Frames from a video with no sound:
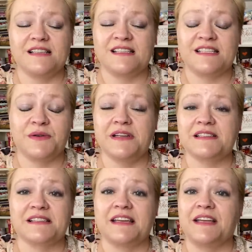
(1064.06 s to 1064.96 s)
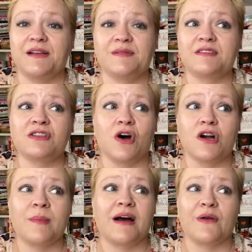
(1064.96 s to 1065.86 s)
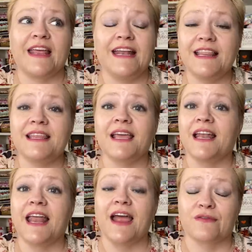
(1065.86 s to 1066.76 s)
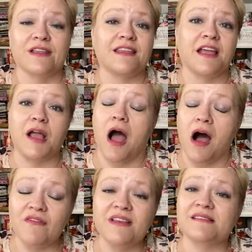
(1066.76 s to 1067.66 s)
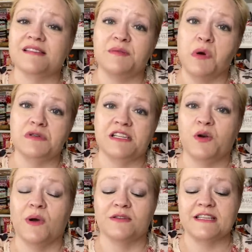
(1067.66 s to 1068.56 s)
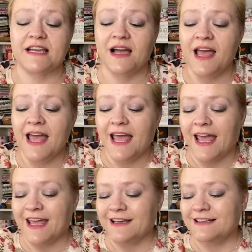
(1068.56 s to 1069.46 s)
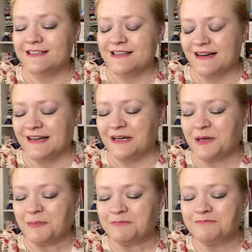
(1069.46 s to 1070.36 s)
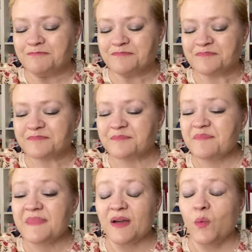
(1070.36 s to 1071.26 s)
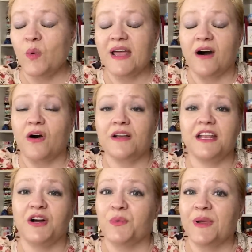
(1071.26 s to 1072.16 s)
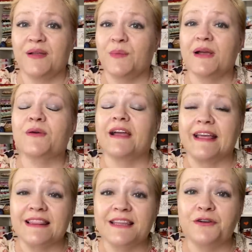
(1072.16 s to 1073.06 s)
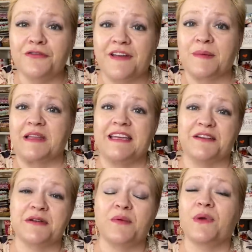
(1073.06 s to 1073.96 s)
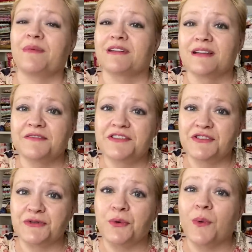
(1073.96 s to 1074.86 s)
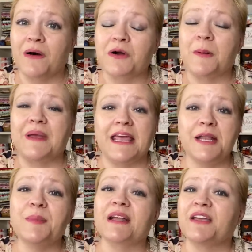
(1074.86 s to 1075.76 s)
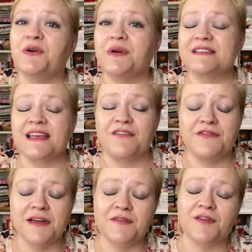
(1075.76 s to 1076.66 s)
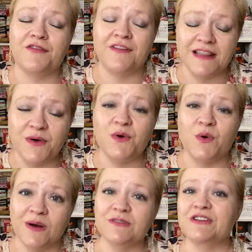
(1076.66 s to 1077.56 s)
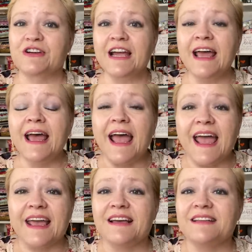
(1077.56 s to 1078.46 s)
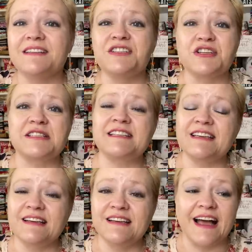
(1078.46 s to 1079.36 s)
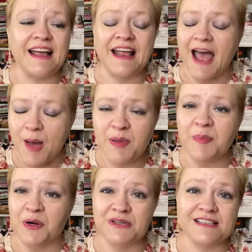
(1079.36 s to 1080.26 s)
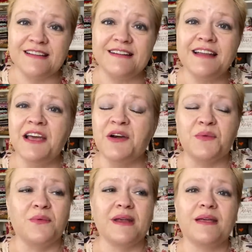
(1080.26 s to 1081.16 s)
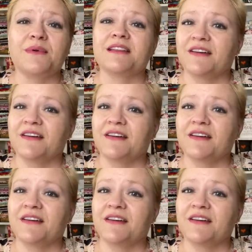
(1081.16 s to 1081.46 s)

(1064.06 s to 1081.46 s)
seriously talk about anything and everything, obviously mostly quilting, and um, we all, you know, we, we are a little family here, and we would love to welcome anybody who is a fe fellow quilter and just happy person. We would